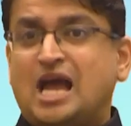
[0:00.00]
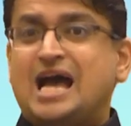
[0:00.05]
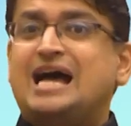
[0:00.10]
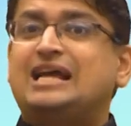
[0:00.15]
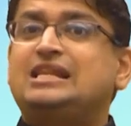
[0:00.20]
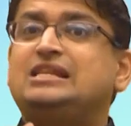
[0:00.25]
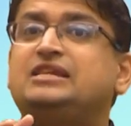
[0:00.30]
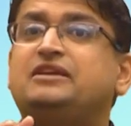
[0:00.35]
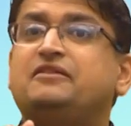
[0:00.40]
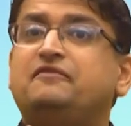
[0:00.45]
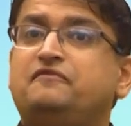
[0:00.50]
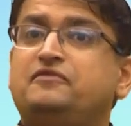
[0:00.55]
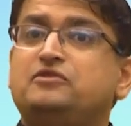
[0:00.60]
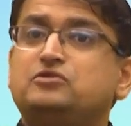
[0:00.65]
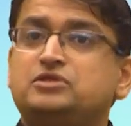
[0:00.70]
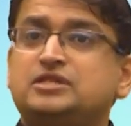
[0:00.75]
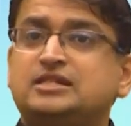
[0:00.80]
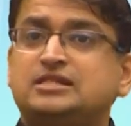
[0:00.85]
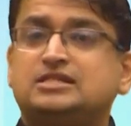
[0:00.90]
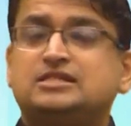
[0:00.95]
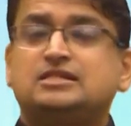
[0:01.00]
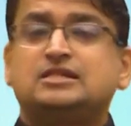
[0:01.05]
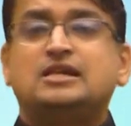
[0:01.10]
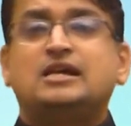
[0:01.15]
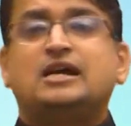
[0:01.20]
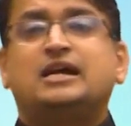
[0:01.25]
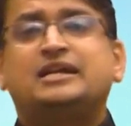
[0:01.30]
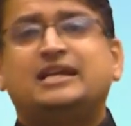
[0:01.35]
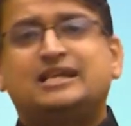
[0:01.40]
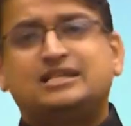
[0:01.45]
I'll give you this
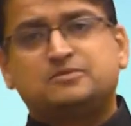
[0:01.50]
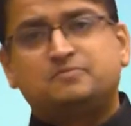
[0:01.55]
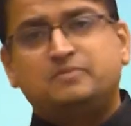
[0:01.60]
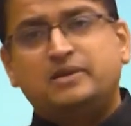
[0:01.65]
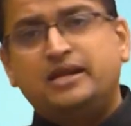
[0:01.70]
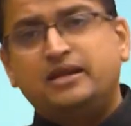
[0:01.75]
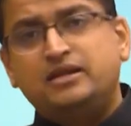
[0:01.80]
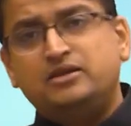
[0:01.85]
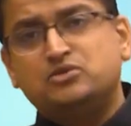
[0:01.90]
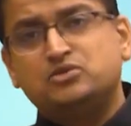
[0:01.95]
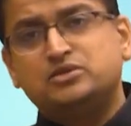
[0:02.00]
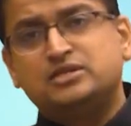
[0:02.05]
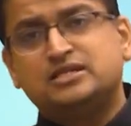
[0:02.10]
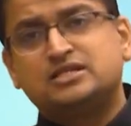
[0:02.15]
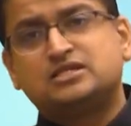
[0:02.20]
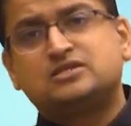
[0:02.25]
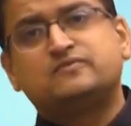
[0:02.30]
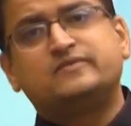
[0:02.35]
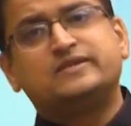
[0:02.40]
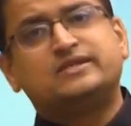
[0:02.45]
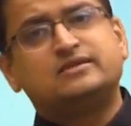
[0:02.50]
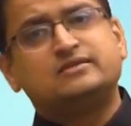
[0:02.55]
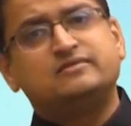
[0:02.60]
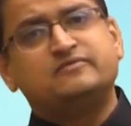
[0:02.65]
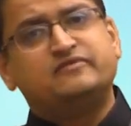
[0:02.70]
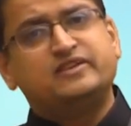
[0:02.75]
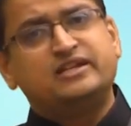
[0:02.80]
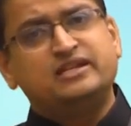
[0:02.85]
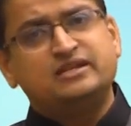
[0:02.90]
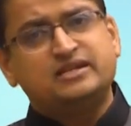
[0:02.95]
and explain you this with
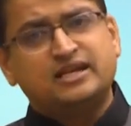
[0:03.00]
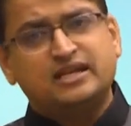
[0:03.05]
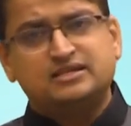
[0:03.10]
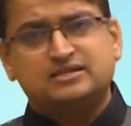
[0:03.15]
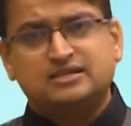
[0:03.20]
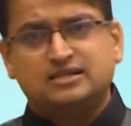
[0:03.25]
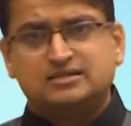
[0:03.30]
a very nice